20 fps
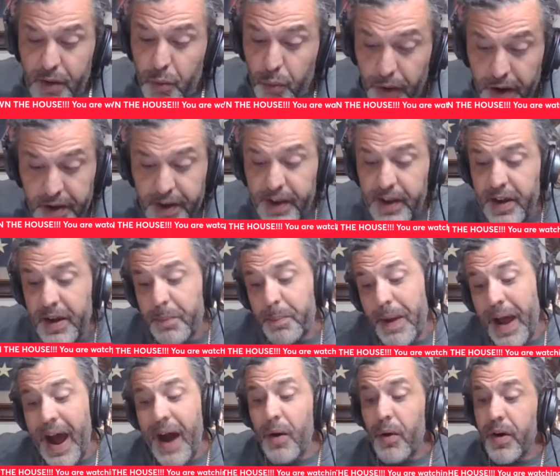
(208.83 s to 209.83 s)
Really good
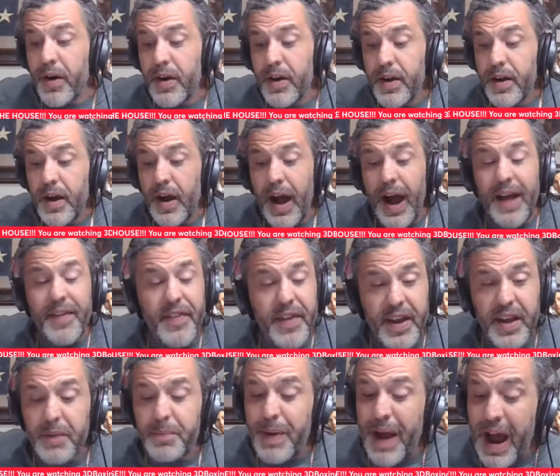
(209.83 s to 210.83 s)
power. I
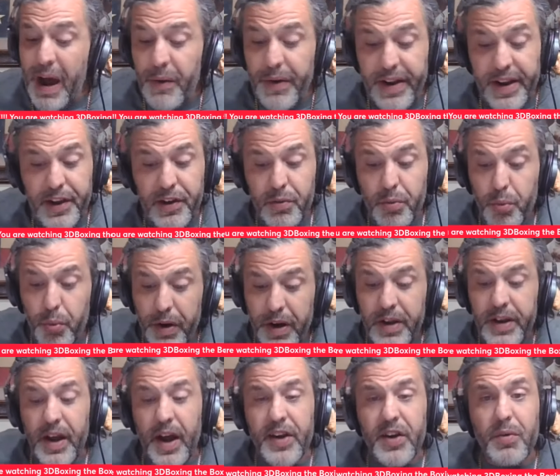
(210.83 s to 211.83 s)
think his power is
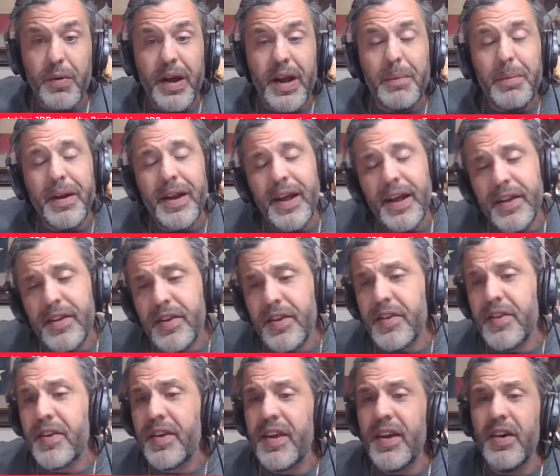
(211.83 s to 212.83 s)
really underrated, but it's
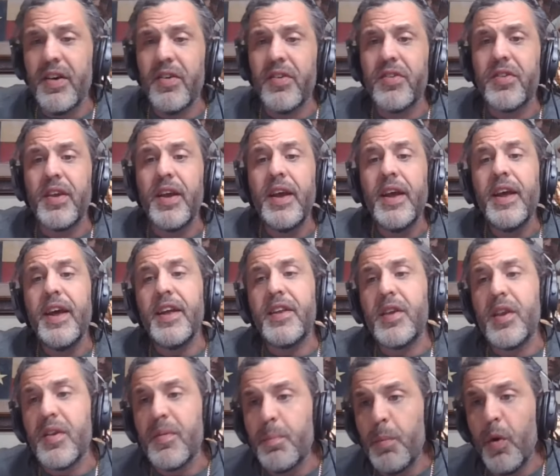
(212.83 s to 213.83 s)
his skills,
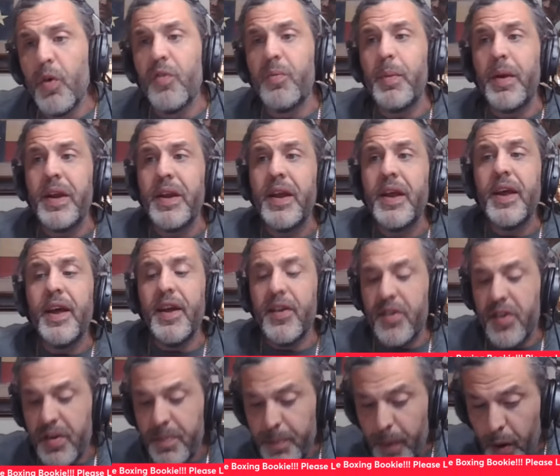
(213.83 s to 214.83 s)
it's his movement,
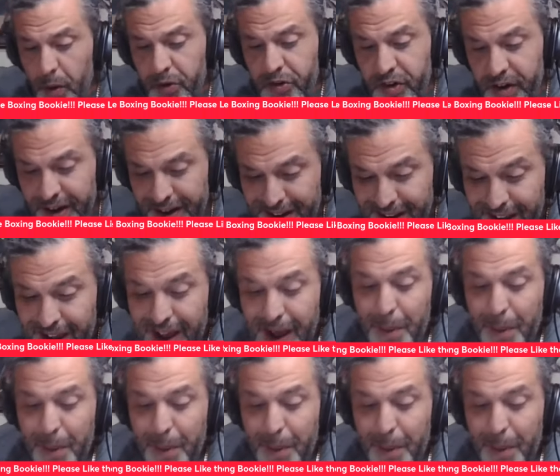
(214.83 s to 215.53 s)
it's his motion.